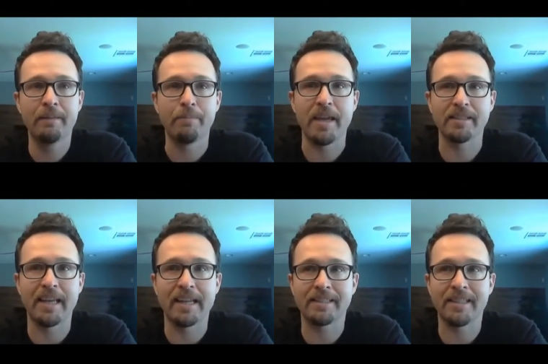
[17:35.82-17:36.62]
means
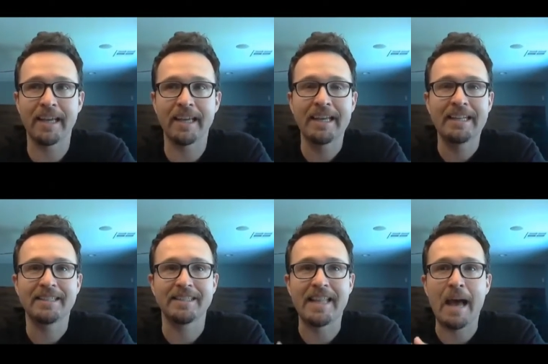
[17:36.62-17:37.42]
that it's like
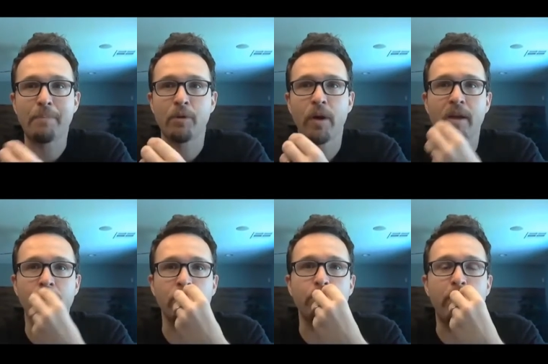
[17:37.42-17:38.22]
snappy, right?
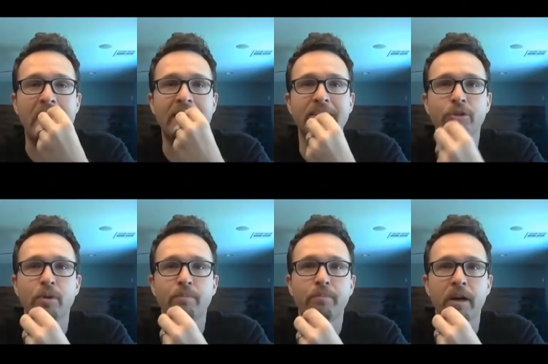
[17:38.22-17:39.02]
When you bite into
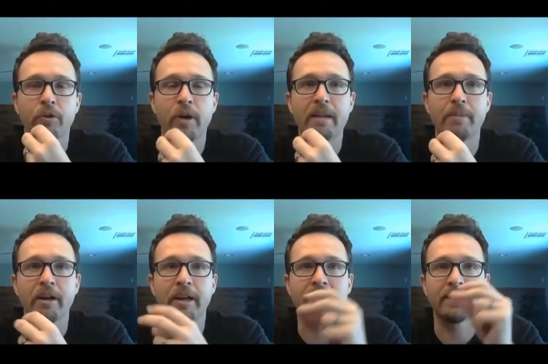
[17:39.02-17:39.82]
a
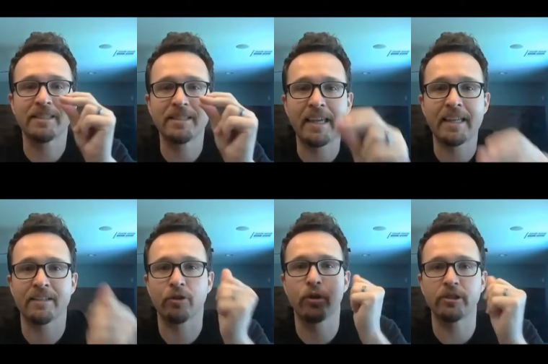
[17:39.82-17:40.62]
cranberry, the skin
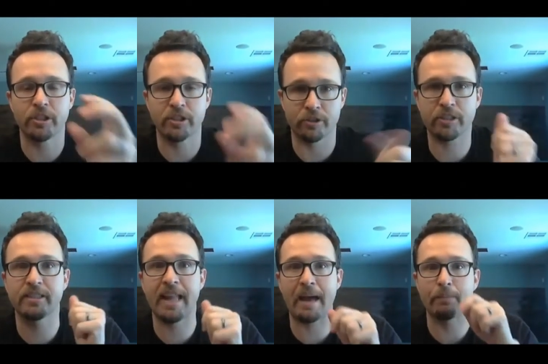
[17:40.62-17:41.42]
crunches or
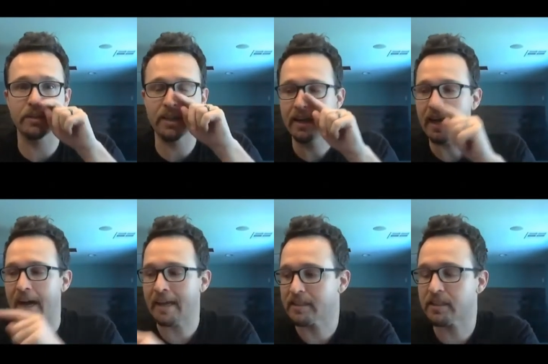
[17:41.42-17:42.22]
snaps.
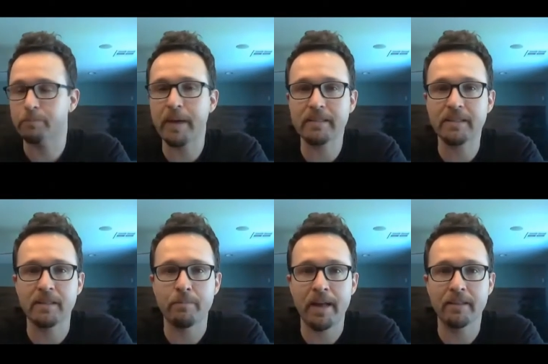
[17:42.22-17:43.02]
I expected the
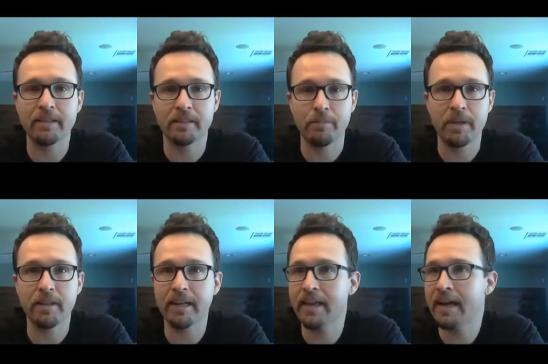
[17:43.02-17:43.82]
palate to be
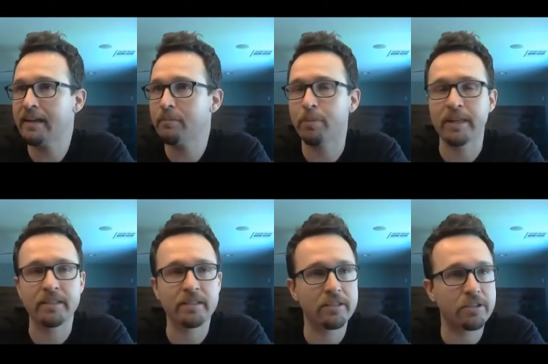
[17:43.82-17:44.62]
like that, but
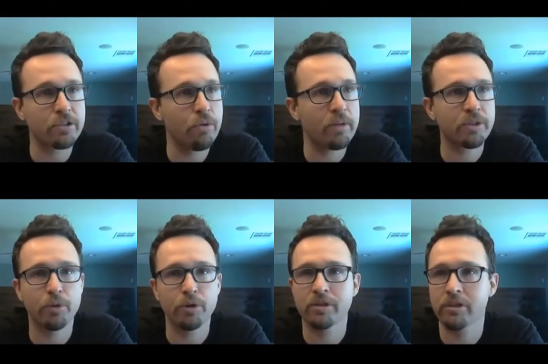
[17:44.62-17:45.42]
it's so much
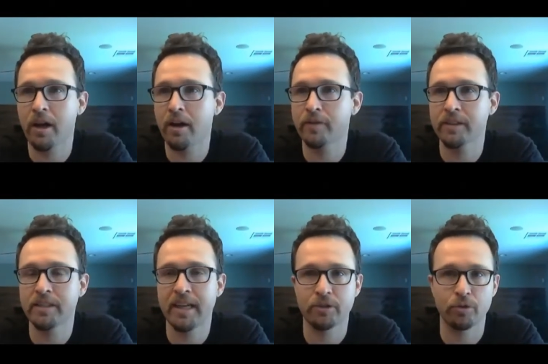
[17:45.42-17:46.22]
more soft and
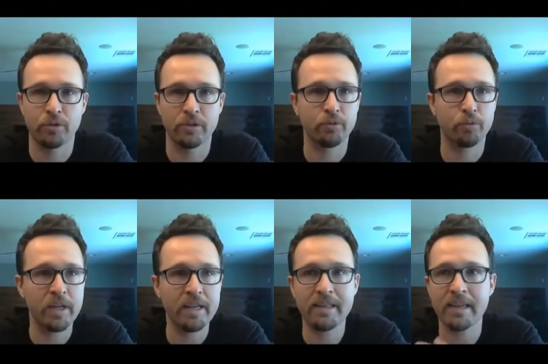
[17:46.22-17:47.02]
textural. It's
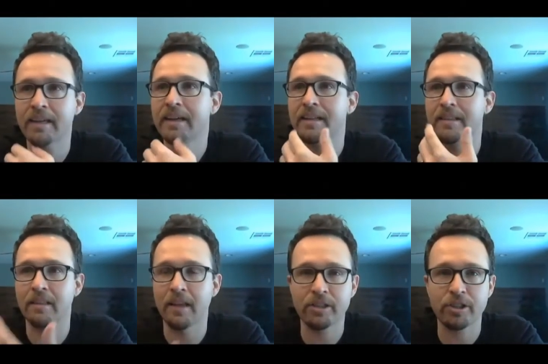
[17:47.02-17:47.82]
really
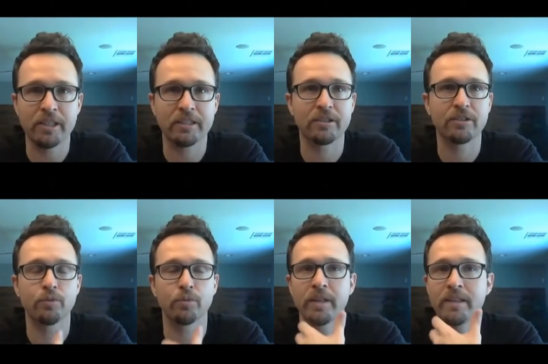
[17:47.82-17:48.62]
luscious,
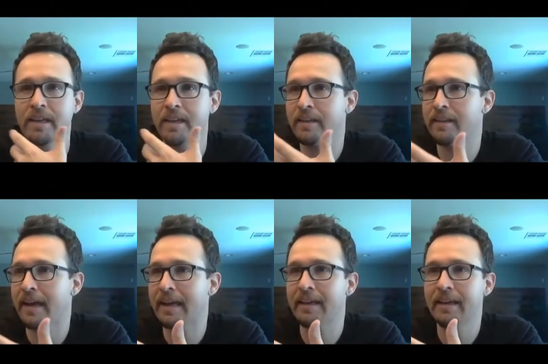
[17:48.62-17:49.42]
really
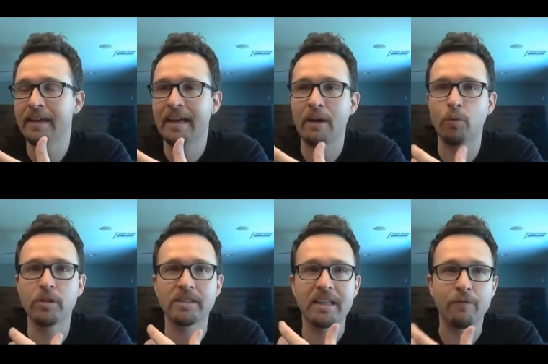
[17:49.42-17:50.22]
like, I
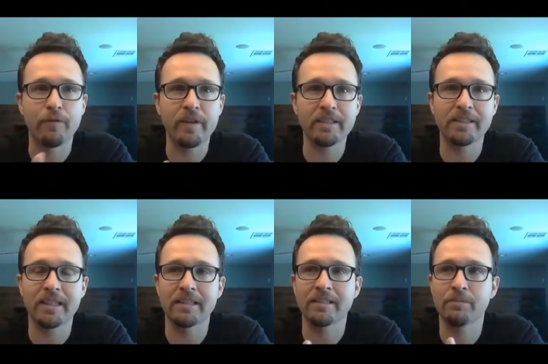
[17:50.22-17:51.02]
wouldn't say
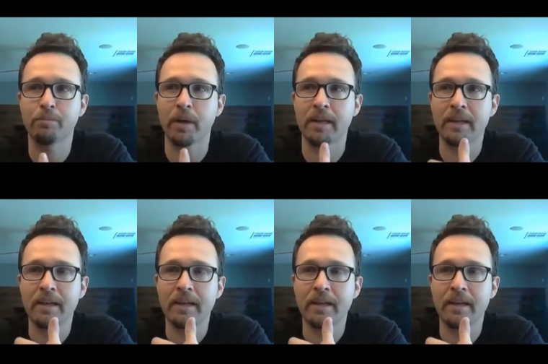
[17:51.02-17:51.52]
viscous, but